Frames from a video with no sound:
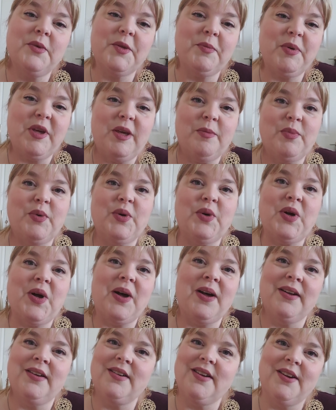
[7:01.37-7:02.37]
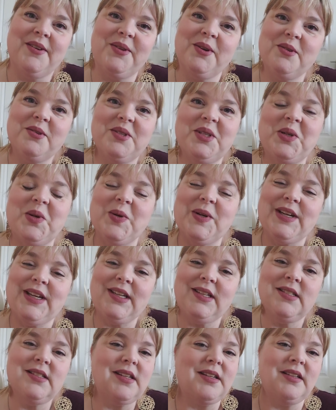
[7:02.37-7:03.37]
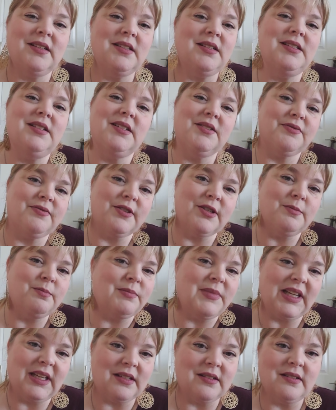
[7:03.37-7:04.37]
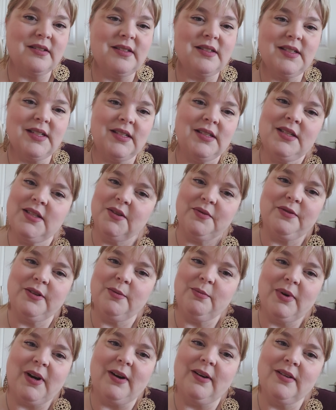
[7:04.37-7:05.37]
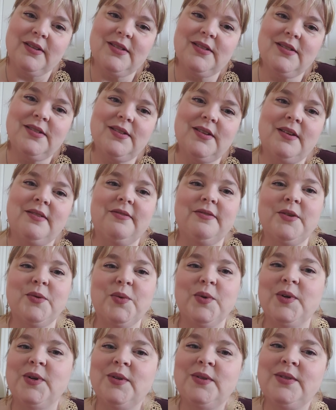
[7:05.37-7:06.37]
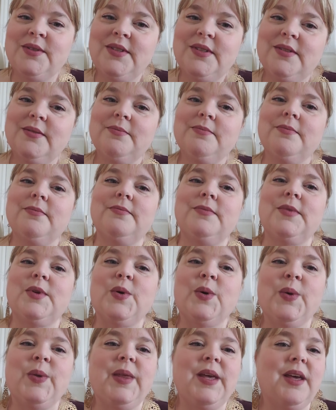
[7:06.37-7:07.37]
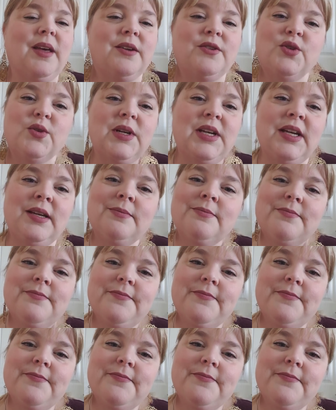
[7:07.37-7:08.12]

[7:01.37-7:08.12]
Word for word: with people on other screens eating different meals in different parts of the world or the country.